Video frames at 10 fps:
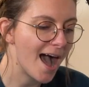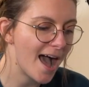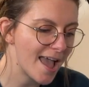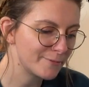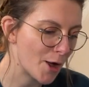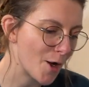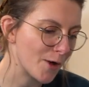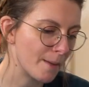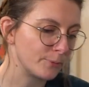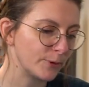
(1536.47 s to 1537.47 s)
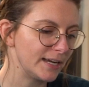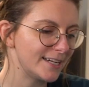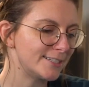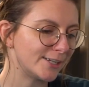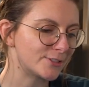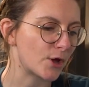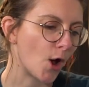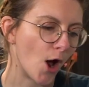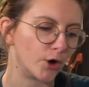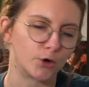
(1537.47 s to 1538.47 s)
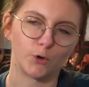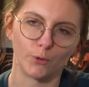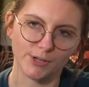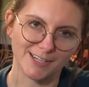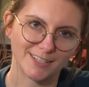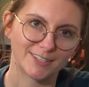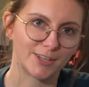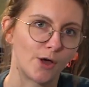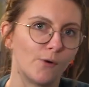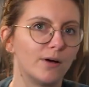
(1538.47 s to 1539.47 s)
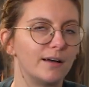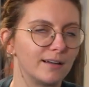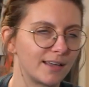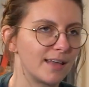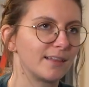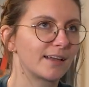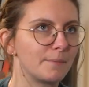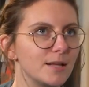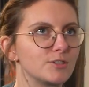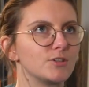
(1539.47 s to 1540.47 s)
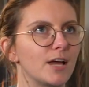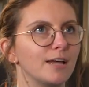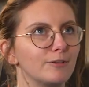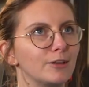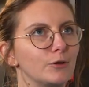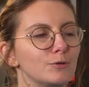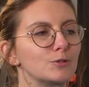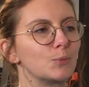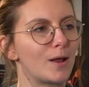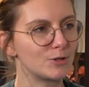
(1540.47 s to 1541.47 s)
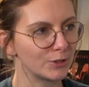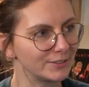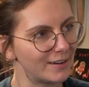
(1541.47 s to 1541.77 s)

I wrote, breeding adults are gorgeous. So again, like I mentioned, I have a loon sweatshirt